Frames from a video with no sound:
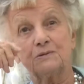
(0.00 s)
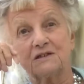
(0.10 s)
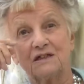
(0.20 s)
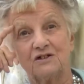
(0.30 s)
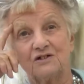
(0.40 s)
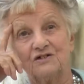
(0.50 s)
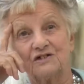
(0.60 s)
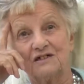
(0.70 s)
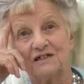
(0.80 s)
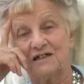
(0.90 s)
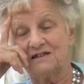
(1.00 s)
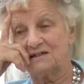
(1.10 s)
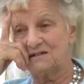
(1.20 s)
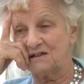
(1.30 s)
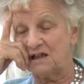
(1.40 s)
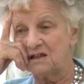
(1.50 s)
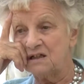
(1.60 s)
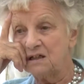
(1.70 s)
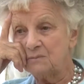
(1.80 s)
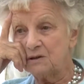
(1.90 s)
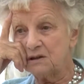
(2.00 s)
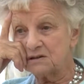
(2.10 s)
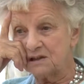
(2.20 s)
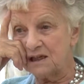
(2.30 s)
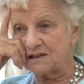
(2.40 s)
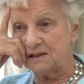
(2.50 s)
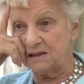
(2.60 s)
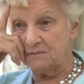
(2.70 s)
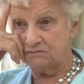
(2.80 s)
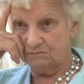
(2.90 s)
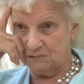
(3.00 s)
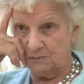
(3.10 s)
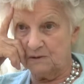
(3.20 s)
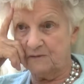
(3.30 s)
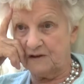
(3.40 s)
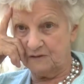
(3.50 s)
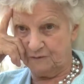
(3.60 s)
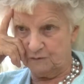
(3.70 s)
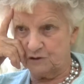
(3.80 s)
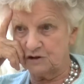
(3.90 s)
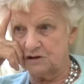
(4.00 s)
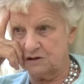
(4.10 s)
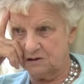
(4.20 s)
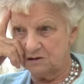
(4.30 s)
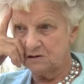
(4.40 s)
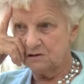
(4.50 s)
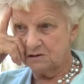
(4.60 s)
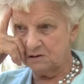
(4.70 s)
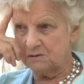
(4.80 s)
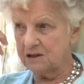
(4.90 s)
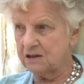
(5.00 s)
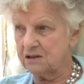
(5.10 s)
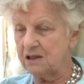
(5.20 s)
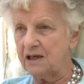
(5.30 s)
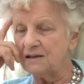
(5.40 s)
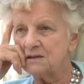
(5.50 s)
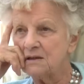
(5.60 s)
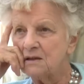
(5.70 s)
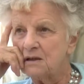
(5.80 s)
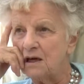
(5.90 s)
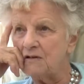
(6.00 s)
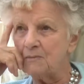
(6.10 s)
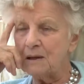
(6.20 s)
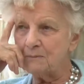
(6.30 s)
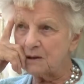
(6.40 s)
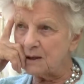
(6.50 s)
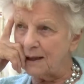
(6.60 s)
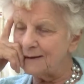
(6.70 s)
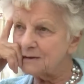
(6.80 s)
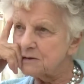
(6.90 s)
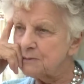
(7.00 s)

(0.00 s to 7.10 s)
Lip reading: stations at night, didn't they? But luckily, we were very fortunate that we had that. I remember that.